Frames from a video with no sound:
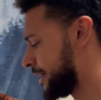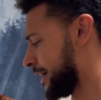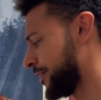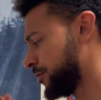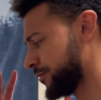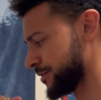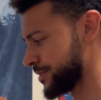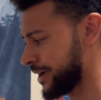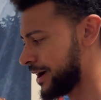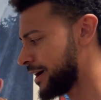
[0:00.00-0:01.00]
And over
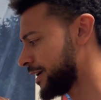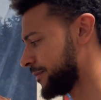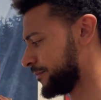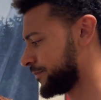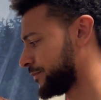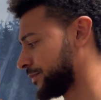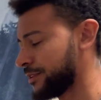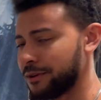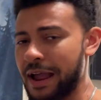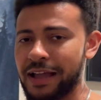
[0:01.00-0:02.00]
time,
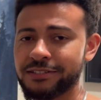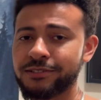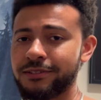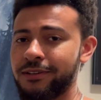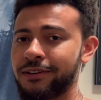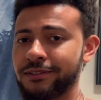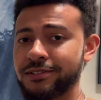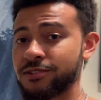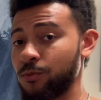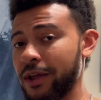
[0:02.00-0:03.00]
they're actually gonna
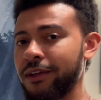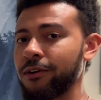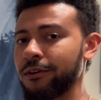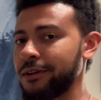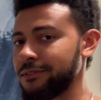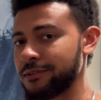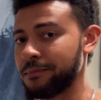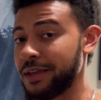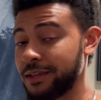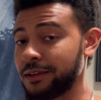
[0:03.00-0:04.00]
sway her into
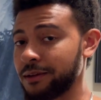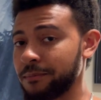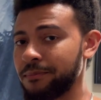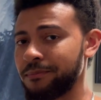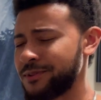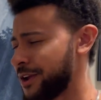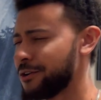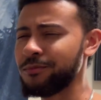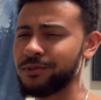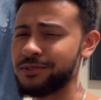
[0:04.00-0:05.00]
making a
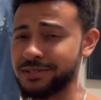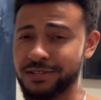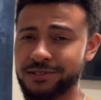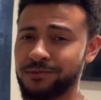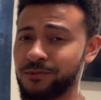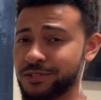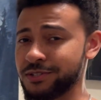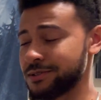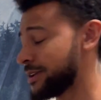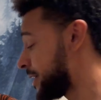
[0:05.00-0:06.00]
terrible decision, which
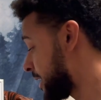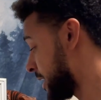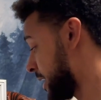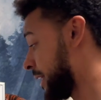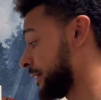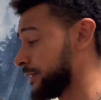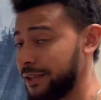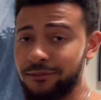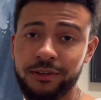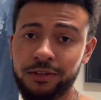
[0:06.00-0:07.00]
is
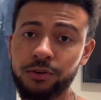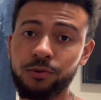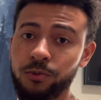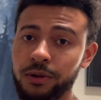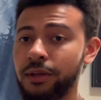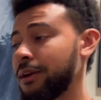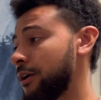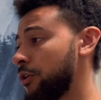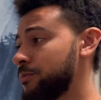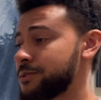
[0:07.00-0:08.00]
leaving you in
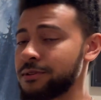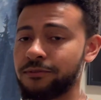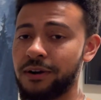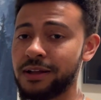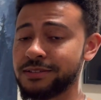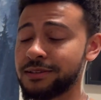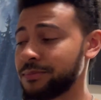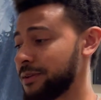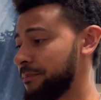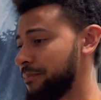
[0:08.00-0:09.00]
hopes to find
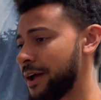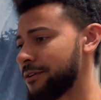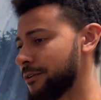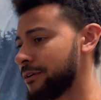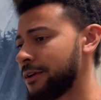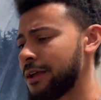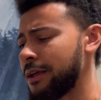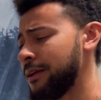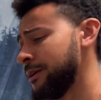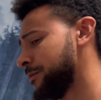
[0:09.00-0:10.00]
something better.
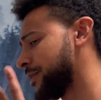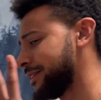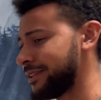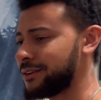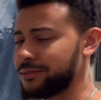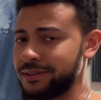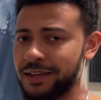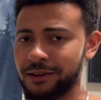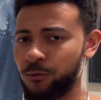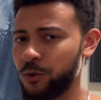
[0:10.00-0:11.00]
But at the end of the
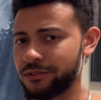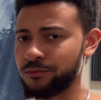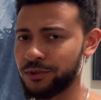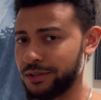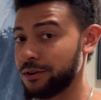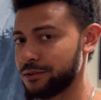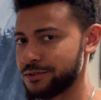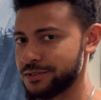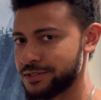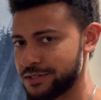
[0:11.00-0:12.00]
day, it wasn't really her
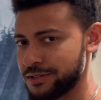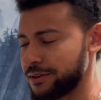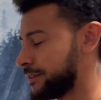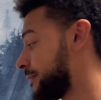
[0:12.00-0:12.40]
decision.